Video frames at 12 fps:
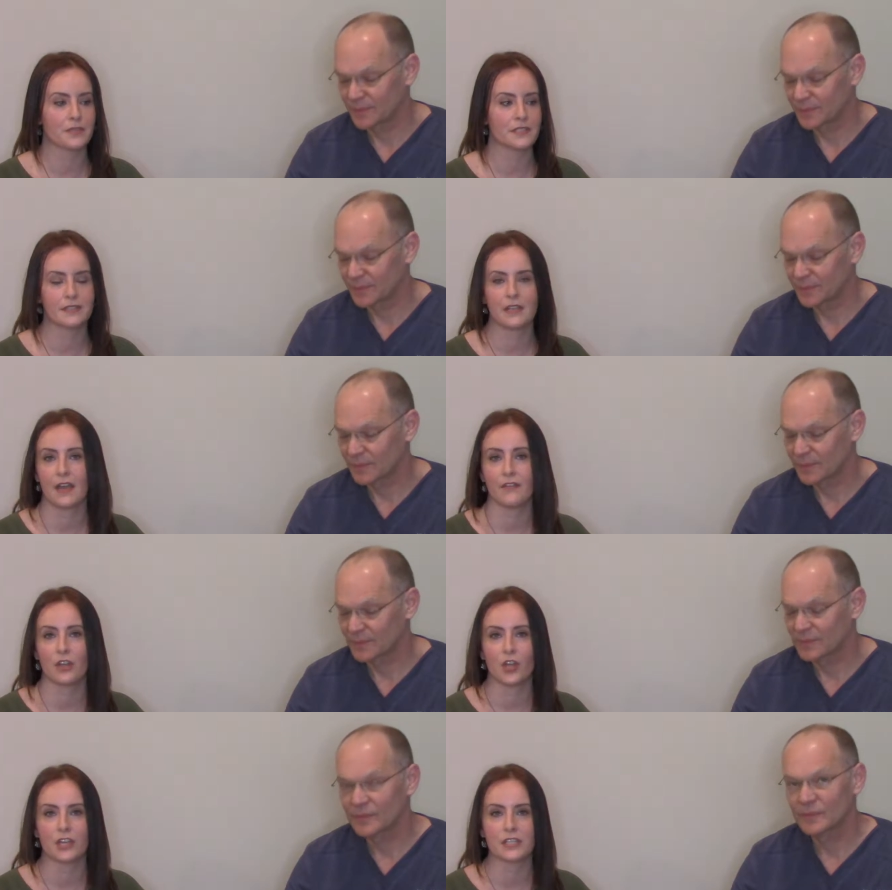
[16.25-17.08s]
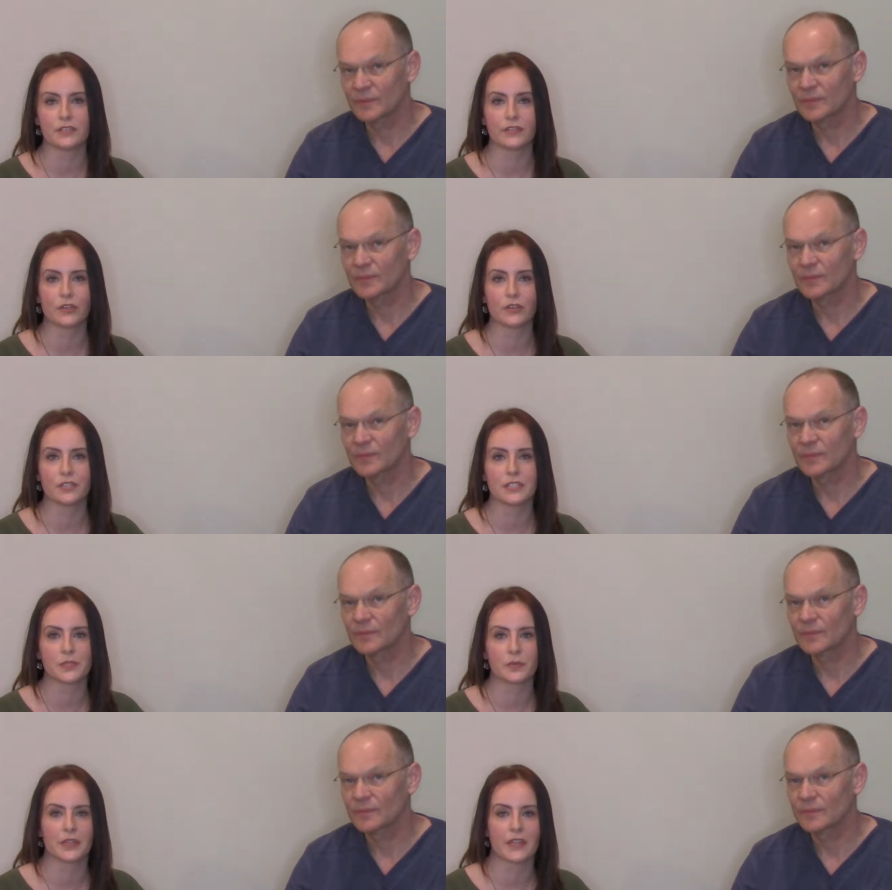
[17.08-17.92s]
Speaker 1: was having a lot of
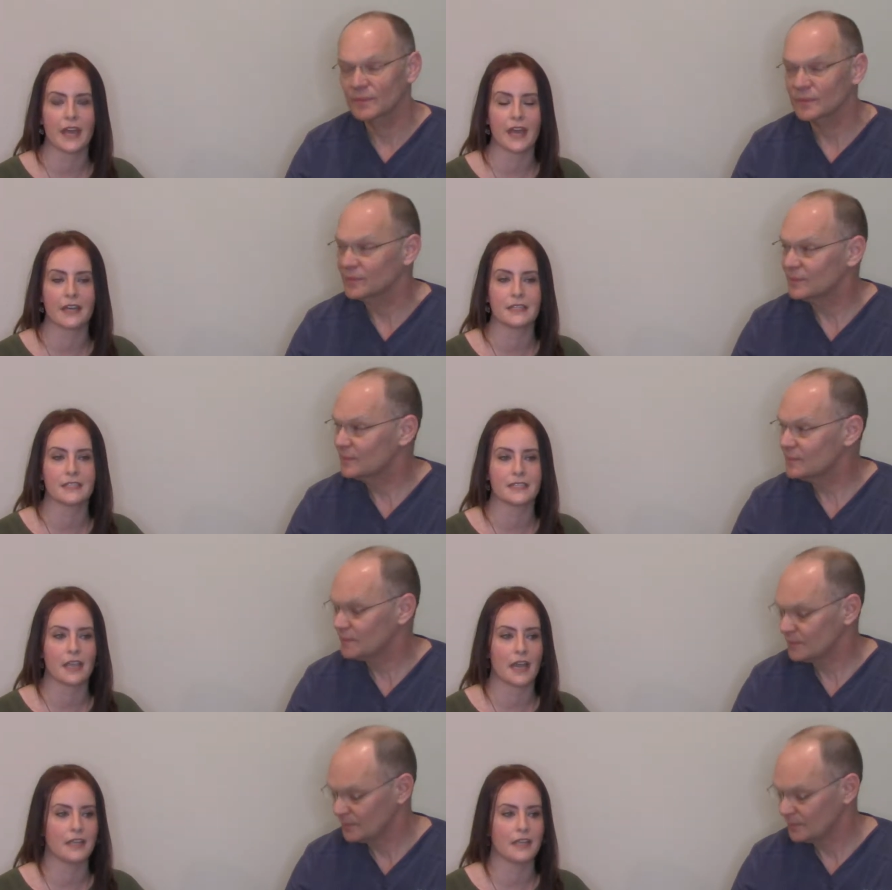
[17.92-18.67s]
difficulties with that.